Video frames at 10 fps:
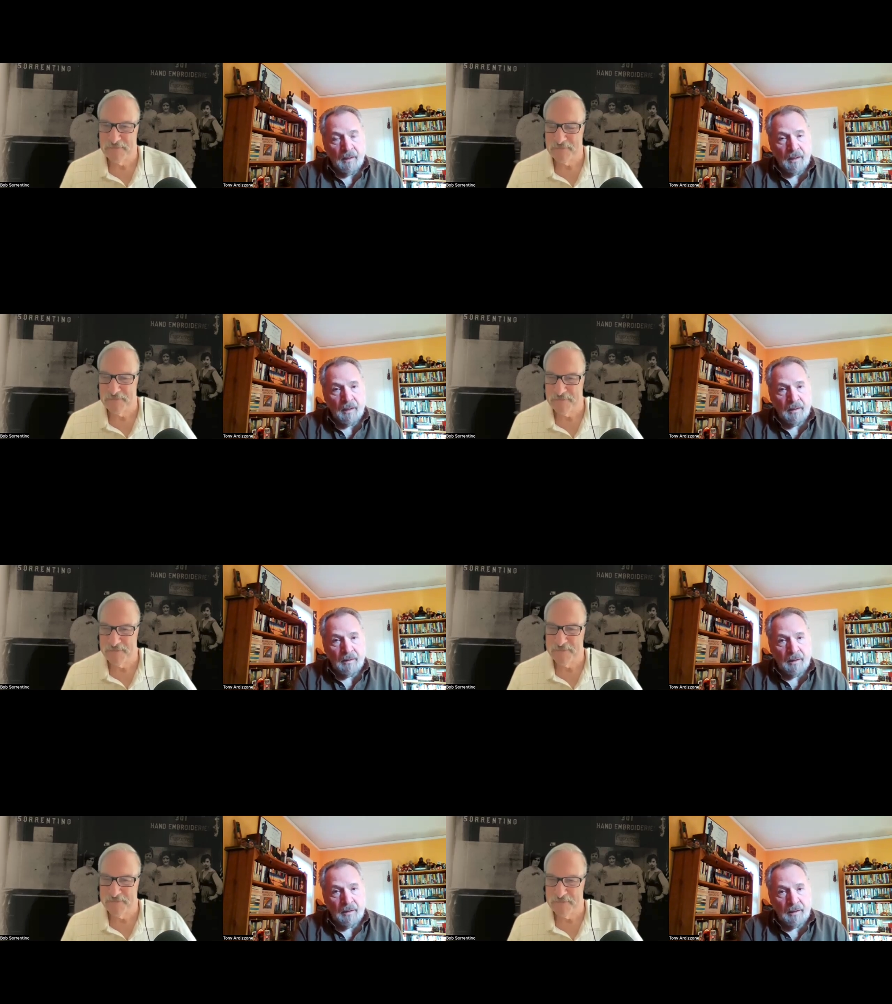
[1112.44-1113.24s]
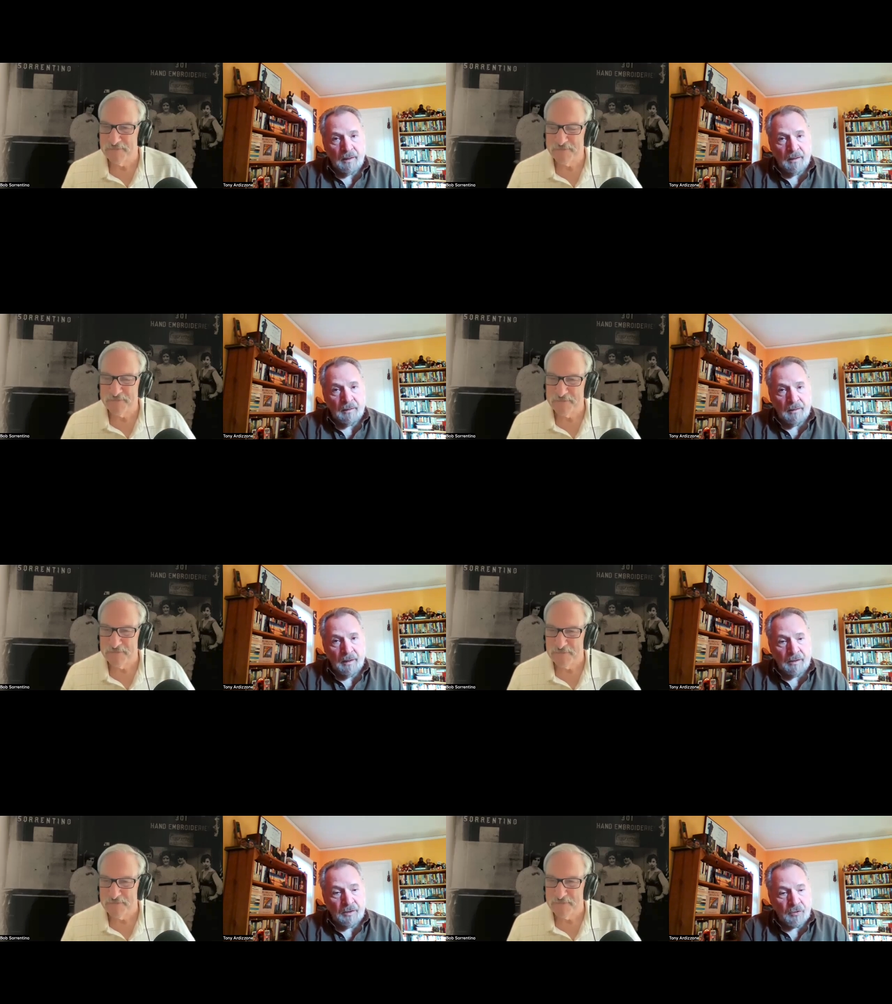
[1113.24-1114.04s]
Speaker 1: uh, and and
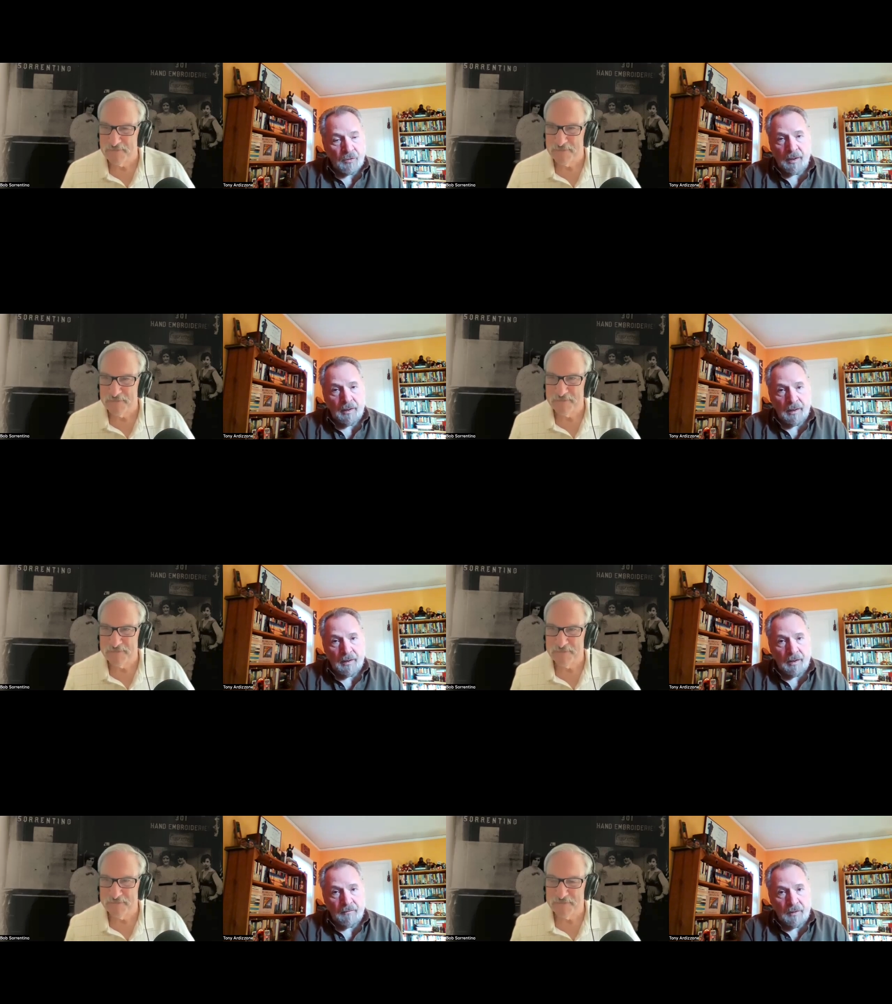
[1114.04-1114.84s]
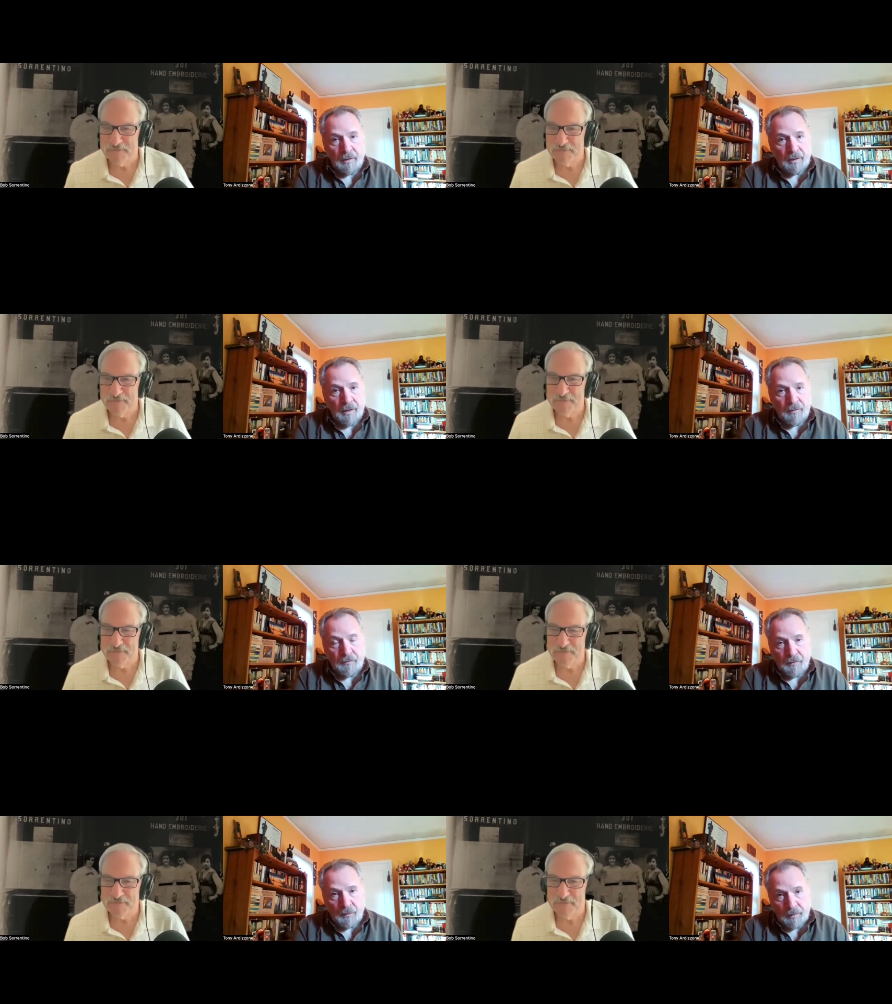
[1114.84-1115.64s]
and enjoy and love
Speaker 2: love the
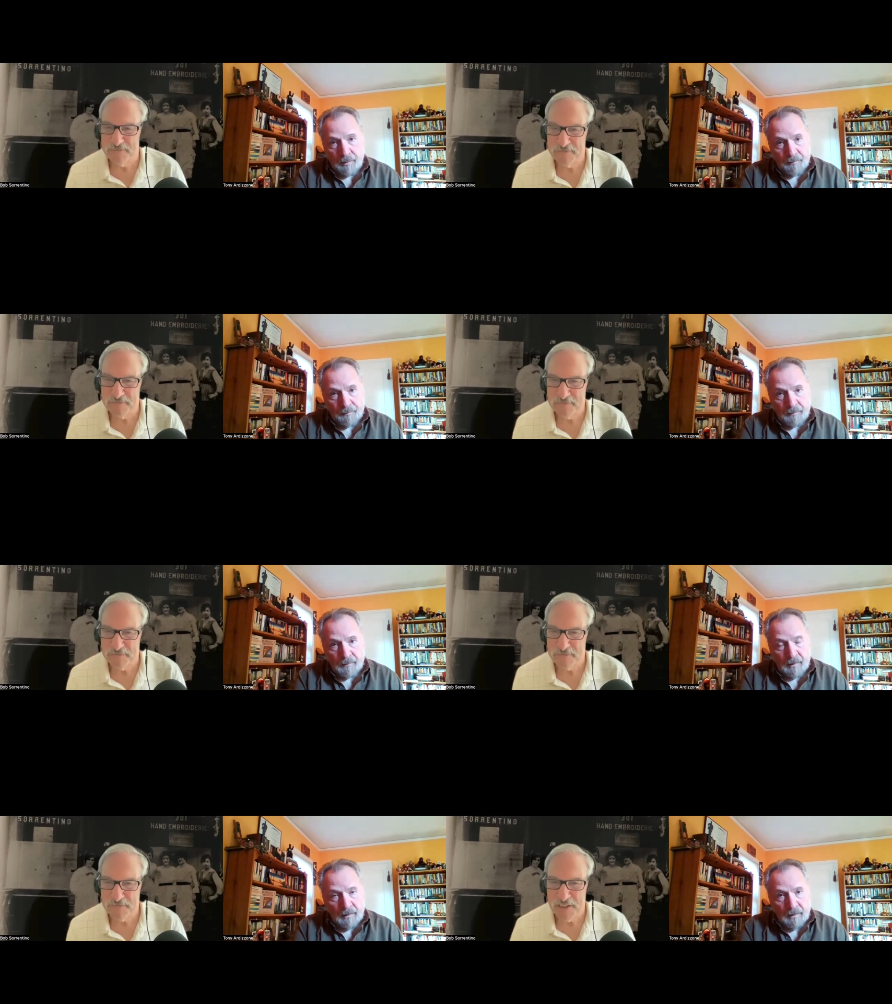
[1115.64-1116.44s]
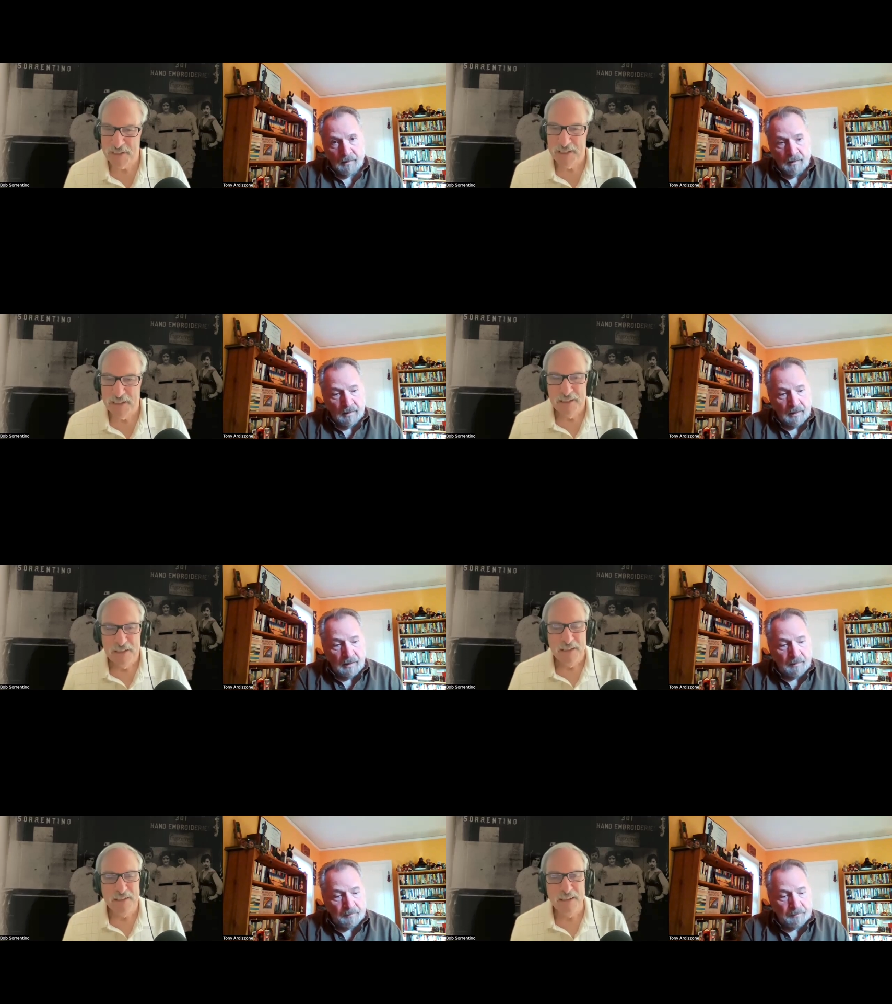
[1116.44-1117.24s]
food.
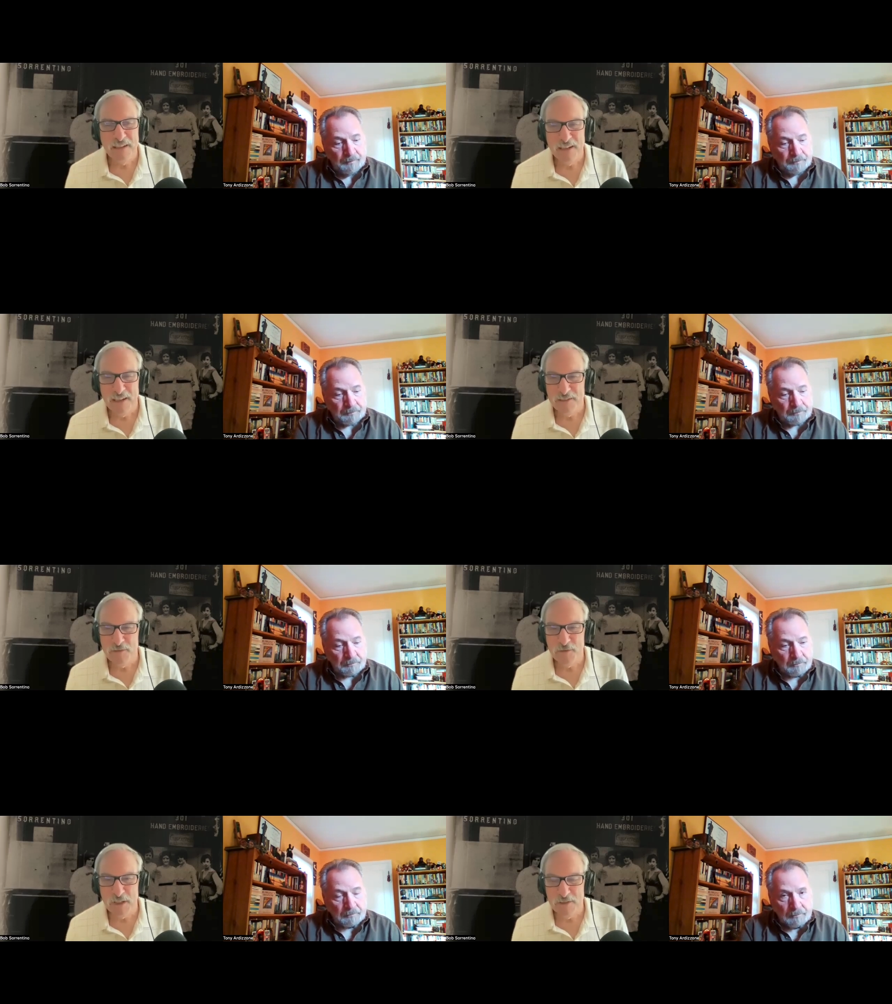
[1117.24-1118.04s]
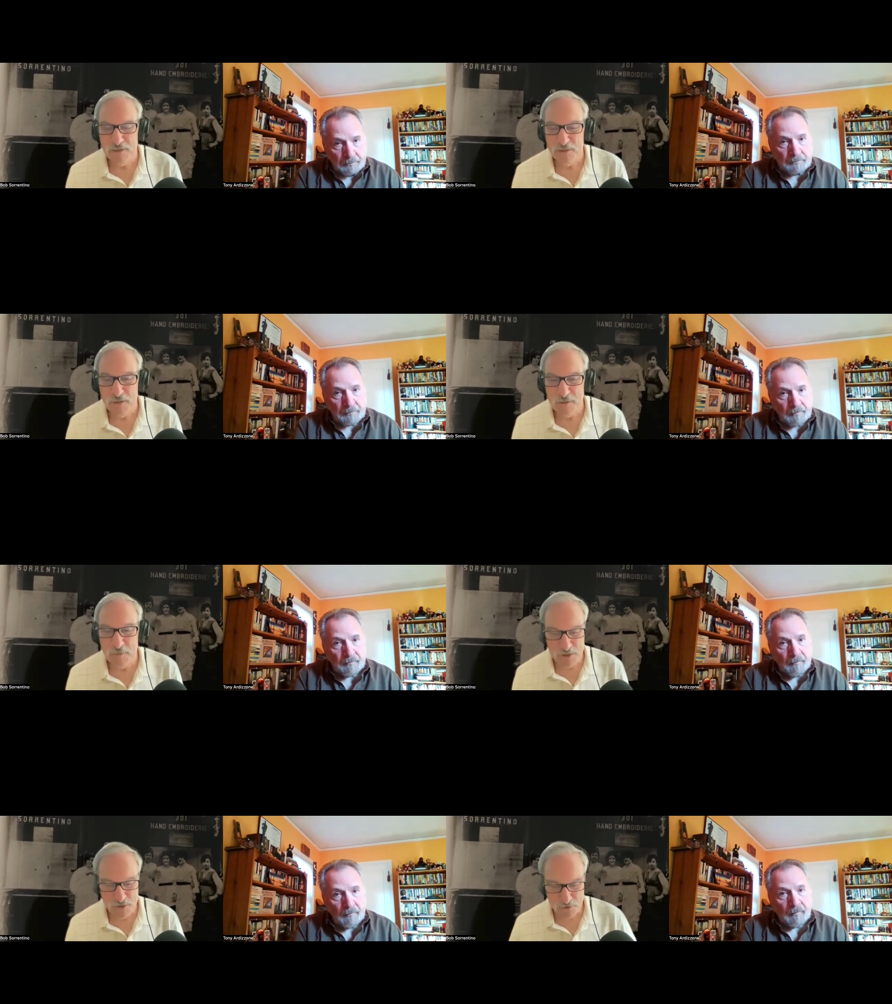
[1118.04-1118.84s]
Um, yeah, I, I, you know I
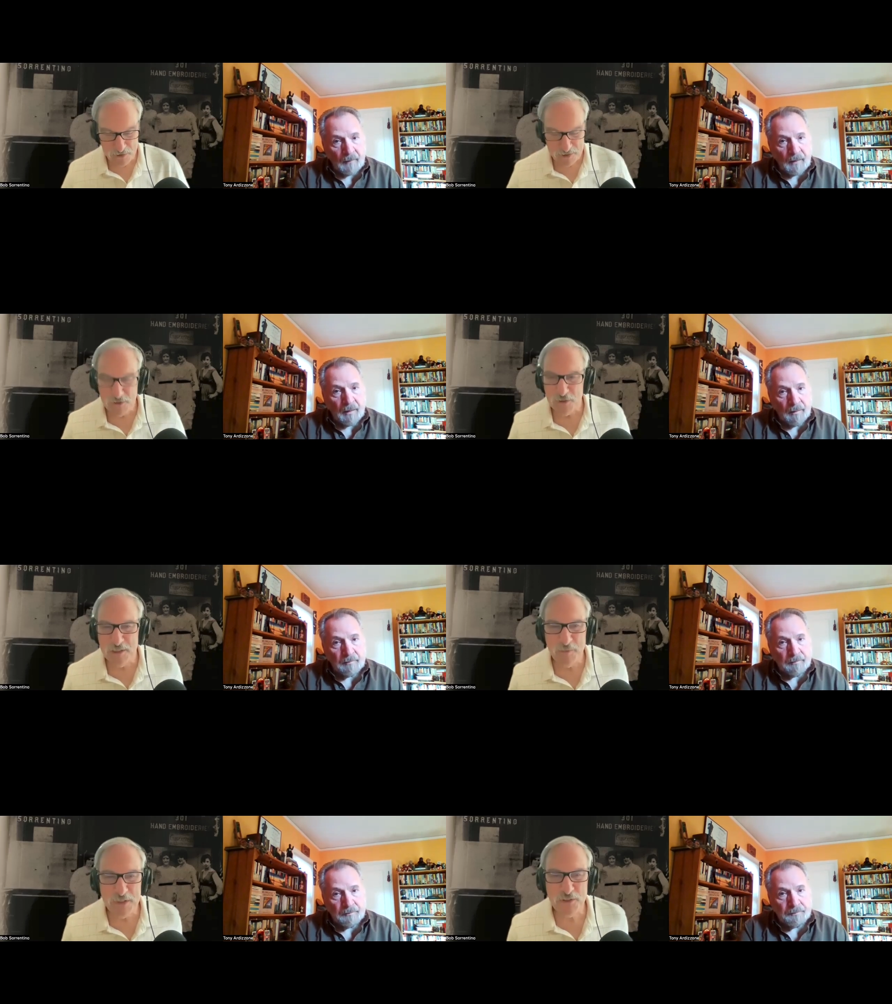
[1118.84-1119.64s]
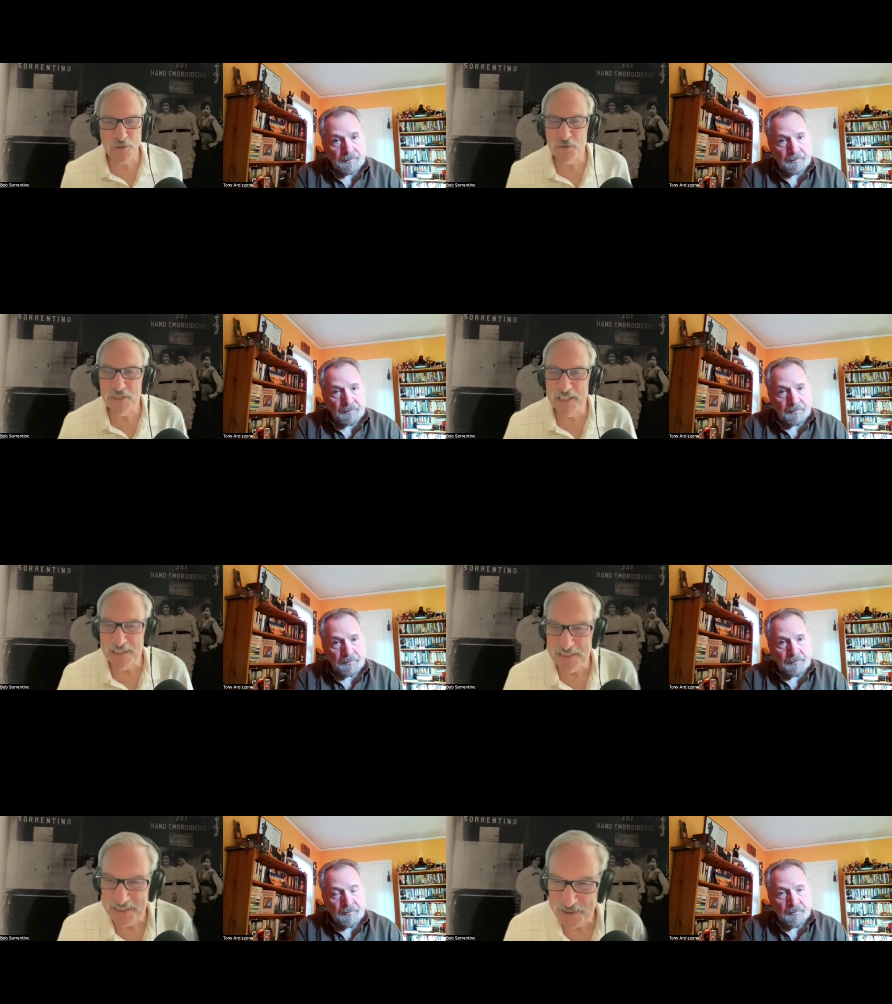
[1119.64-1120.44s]
miss those certainly miss those
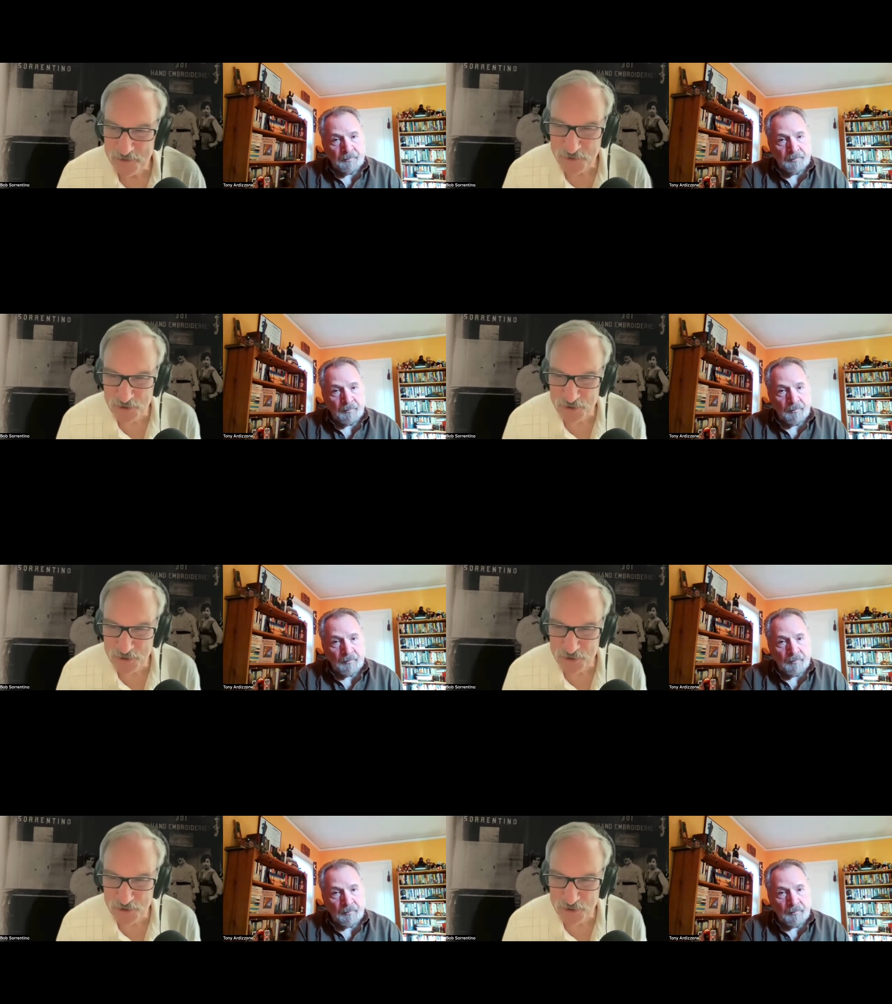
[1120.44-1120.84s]
days. That's for